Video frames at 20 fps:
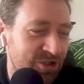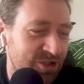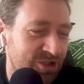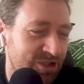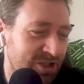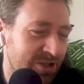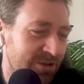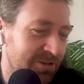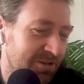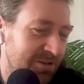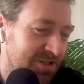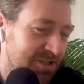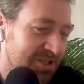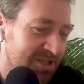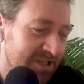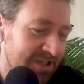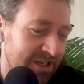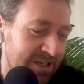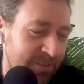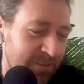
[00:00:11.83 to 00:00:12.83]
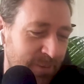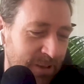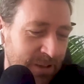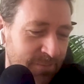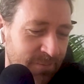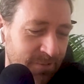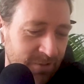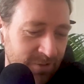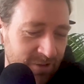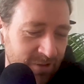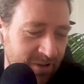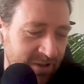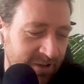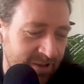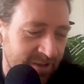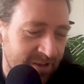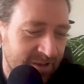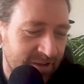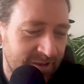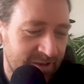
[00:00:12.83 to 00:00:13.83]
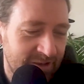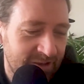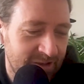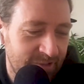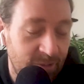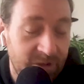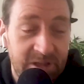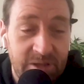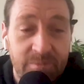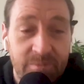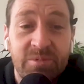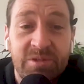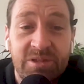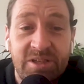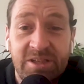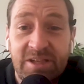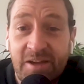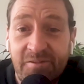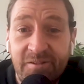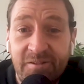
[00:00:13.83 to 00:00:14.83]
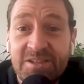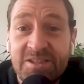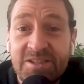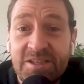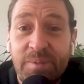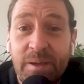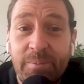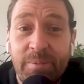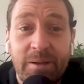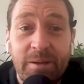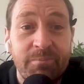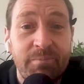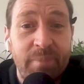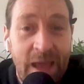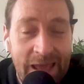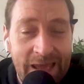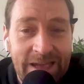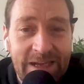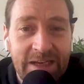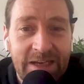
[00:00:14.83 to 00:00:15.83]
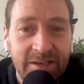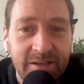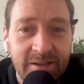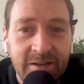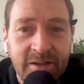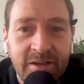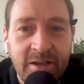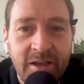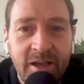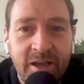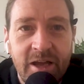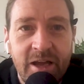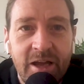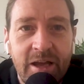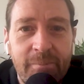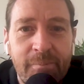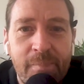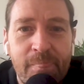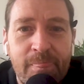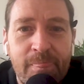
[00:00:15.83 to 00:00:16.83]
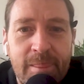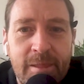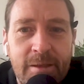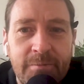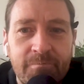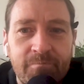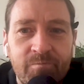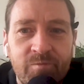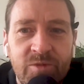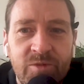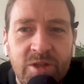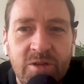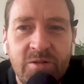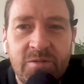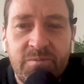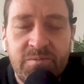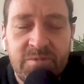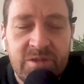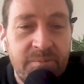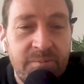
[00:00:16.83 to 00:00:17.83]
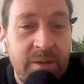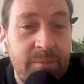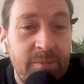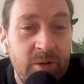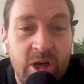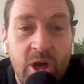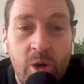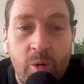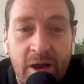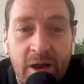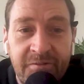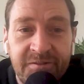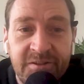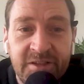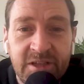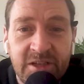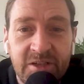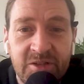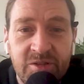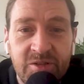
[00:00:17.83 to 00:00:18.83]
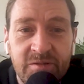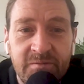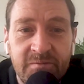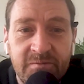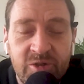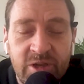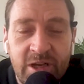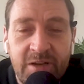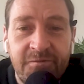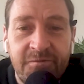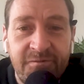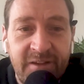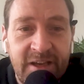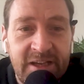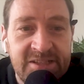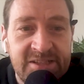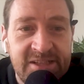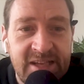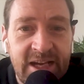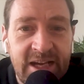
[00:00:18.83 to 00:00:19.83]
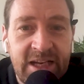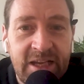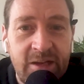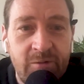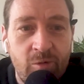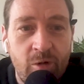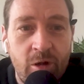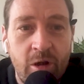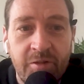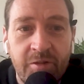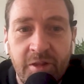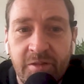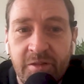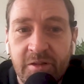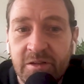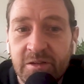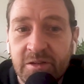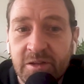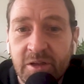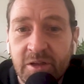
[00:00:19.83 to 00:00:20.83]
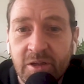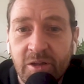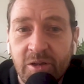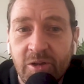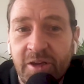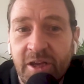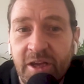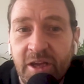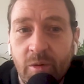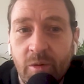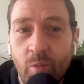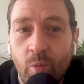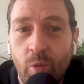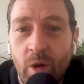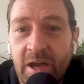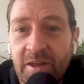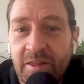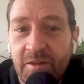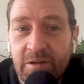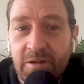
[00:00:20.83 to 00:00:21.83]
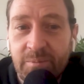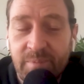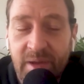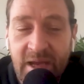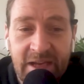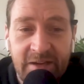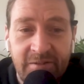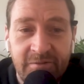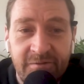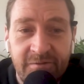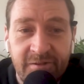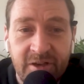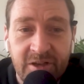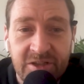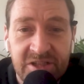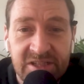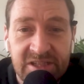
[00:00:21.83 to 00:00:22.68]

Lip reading: Do you see people? Well, you definitely see people in pain. Do people go after trying to fix technique rather than looking at why they're in pain first?